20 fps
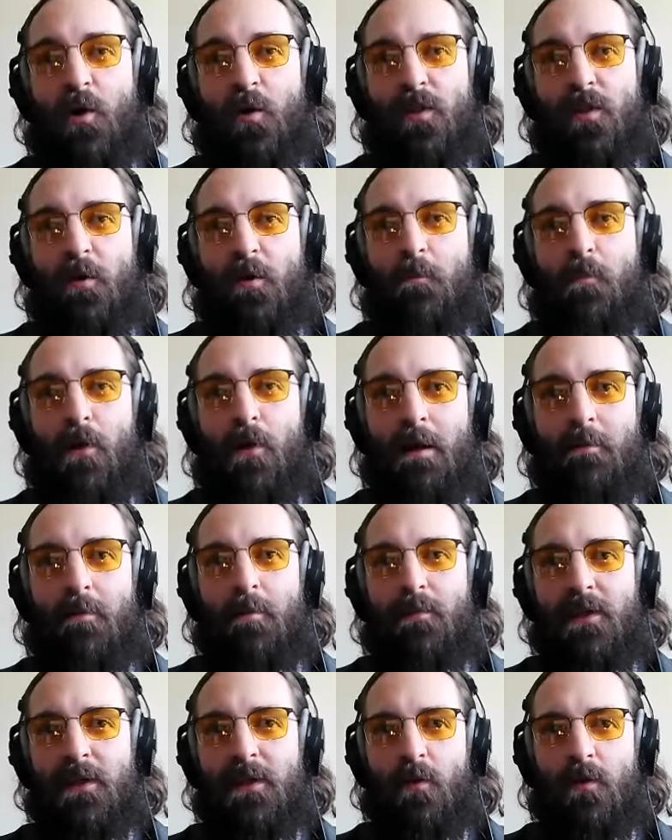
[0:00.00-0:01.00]
note, they're
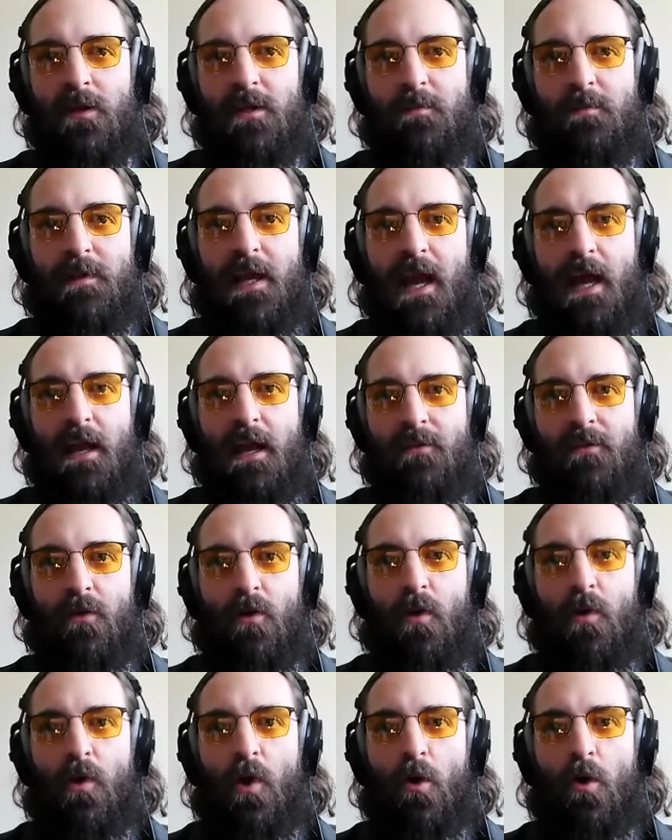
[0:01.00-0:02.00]
probably going to be adding
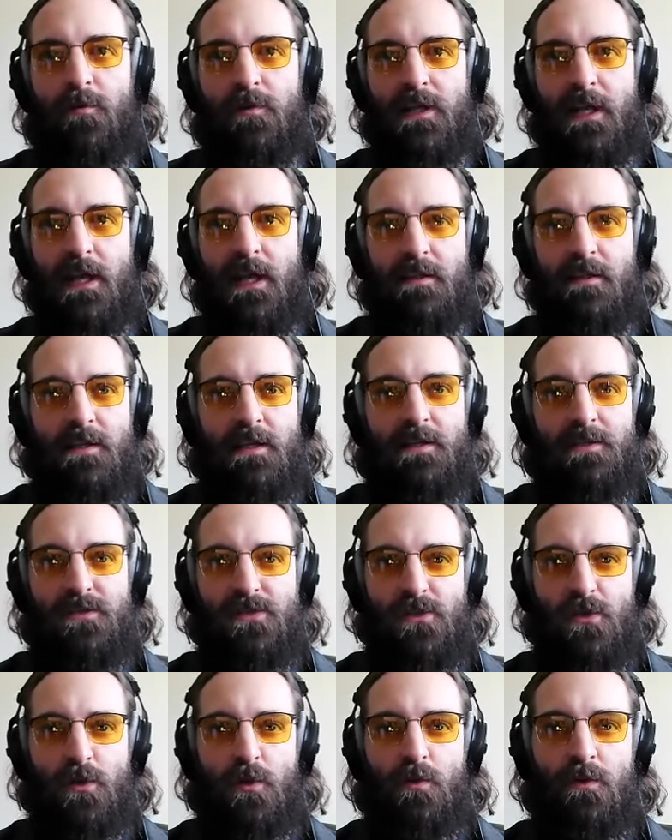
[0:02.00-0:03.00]
their own overlay thing
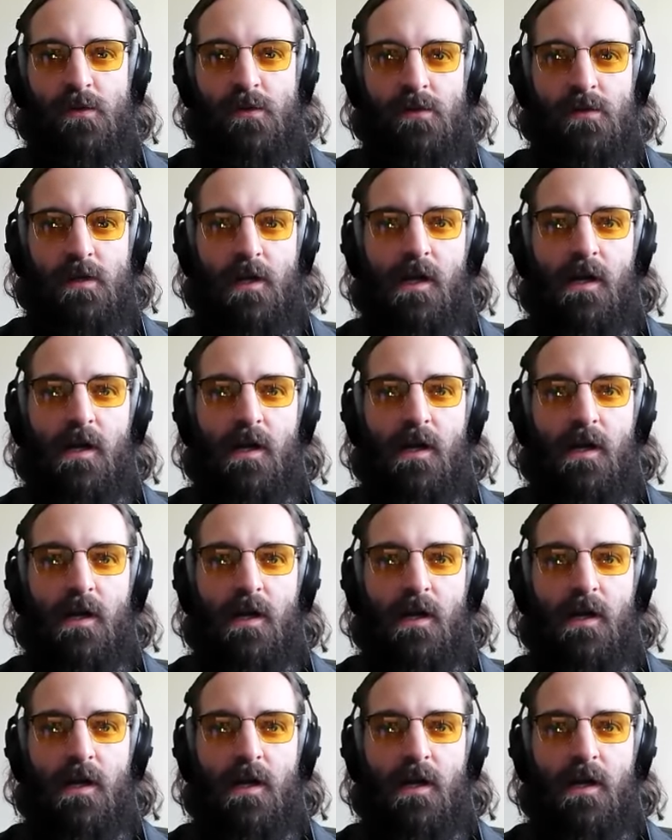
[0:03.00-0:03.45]
soon.